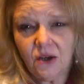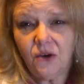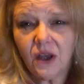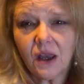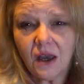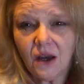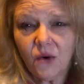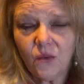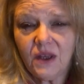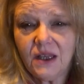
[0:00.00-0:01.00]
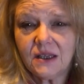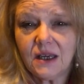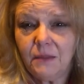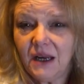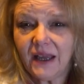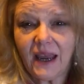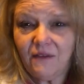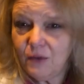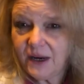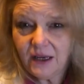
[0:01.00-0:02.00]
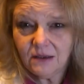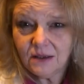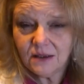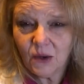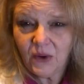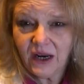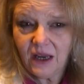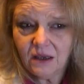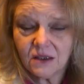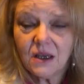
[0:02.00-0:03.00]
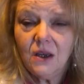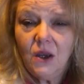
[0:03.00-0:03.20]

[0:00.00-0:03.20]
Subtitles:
a cookie cutter one that's going to be like everybody else is going out.